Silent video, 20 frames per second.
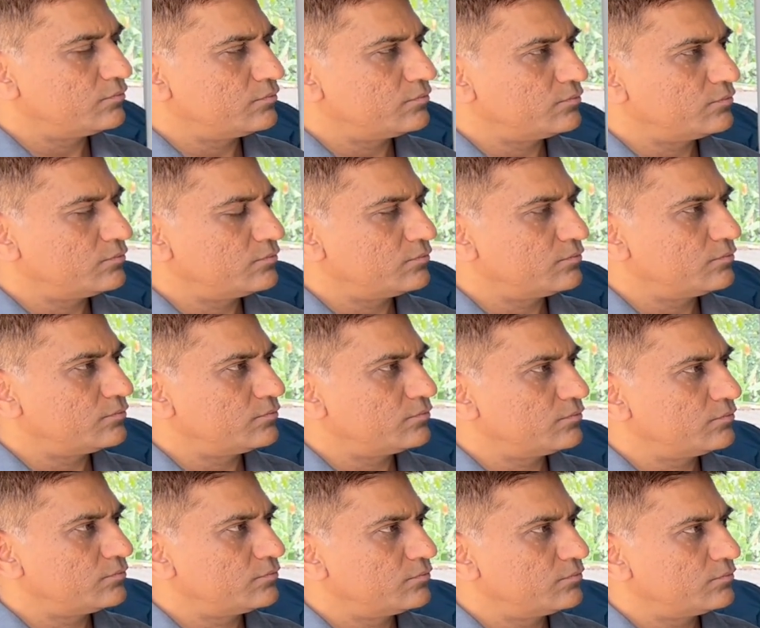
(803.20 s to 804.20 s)

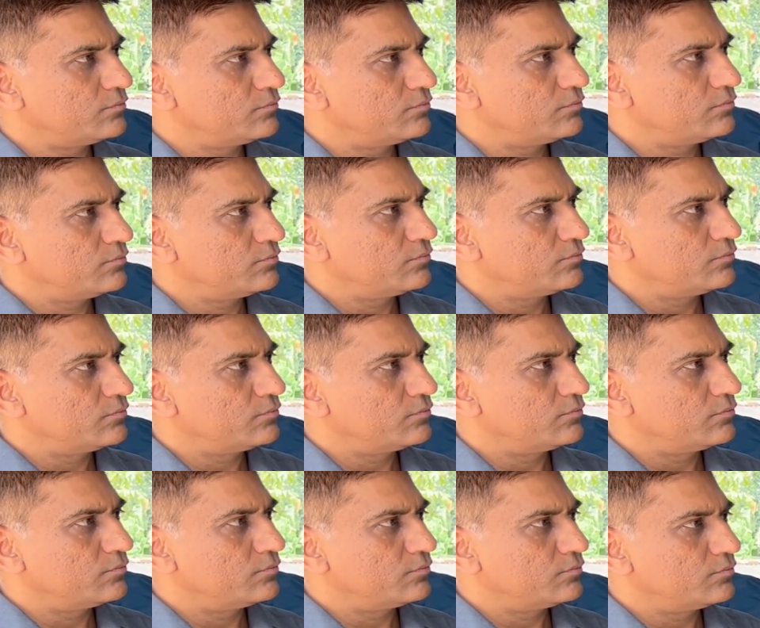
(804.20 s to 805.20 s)

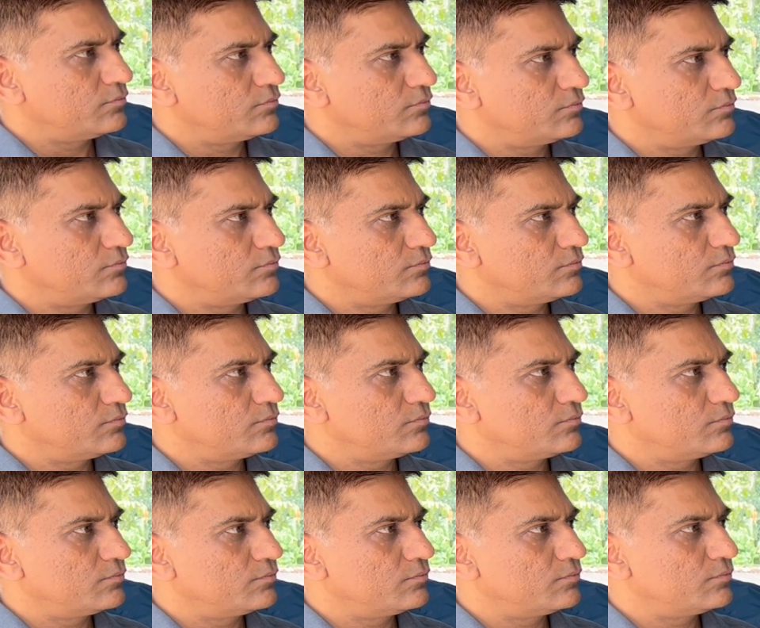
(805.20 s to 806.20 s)

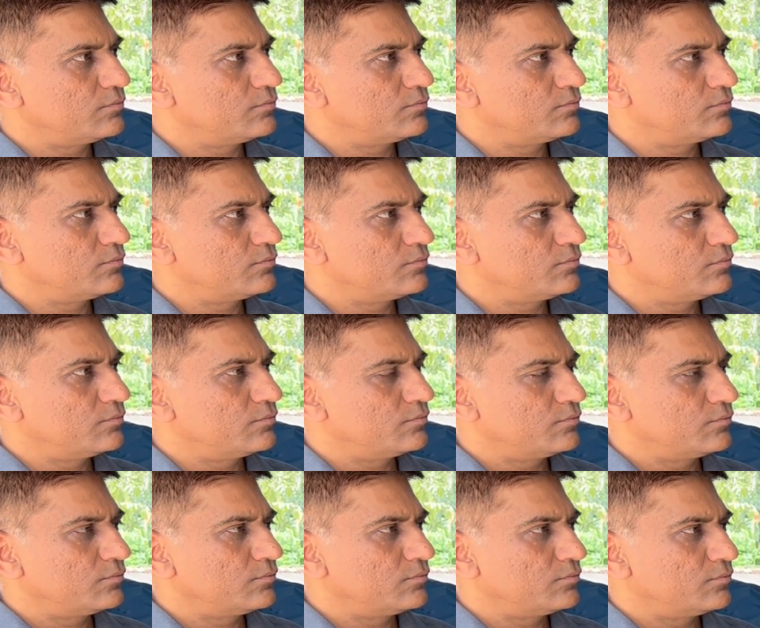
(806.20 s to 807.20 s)

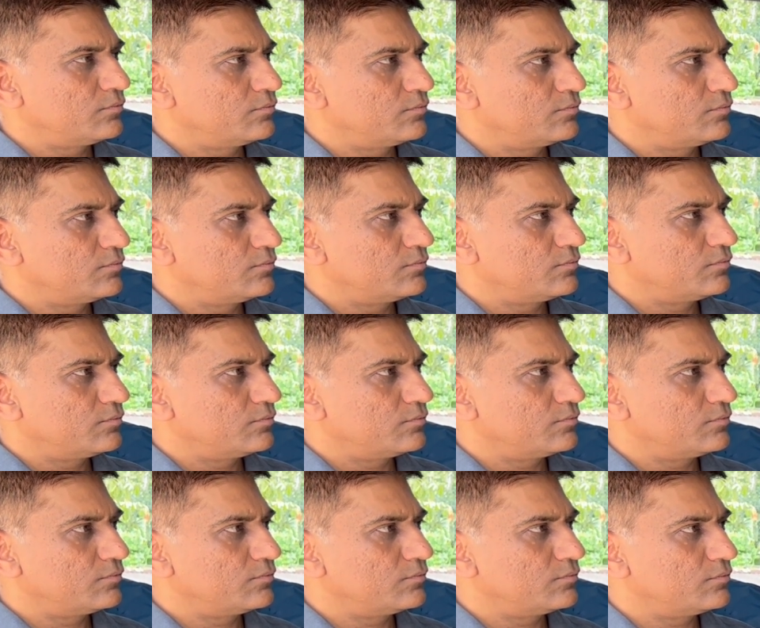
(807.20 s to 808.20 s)

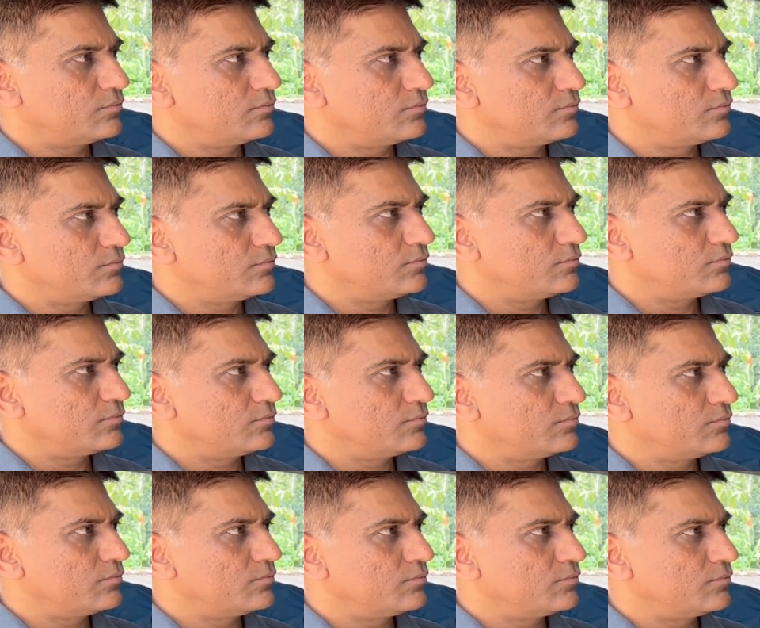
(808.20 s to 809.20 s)

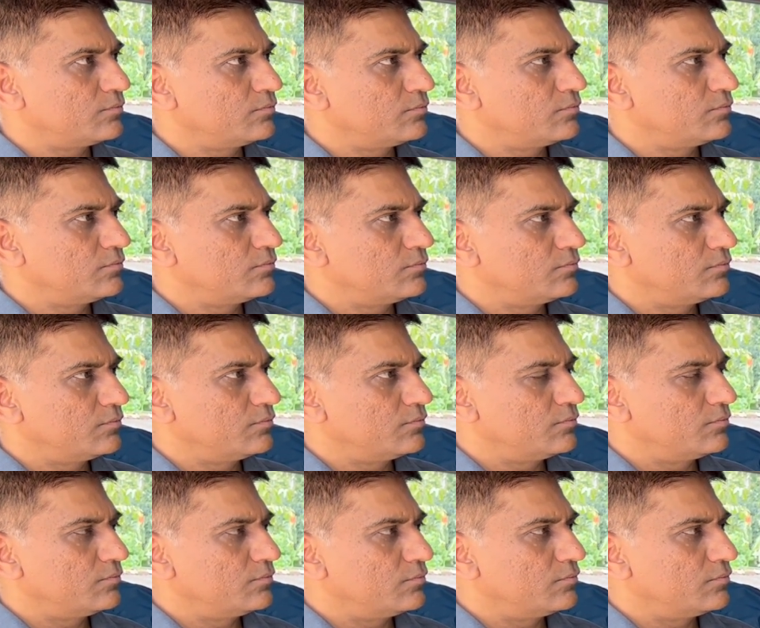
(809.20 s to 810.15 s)
(not speaking)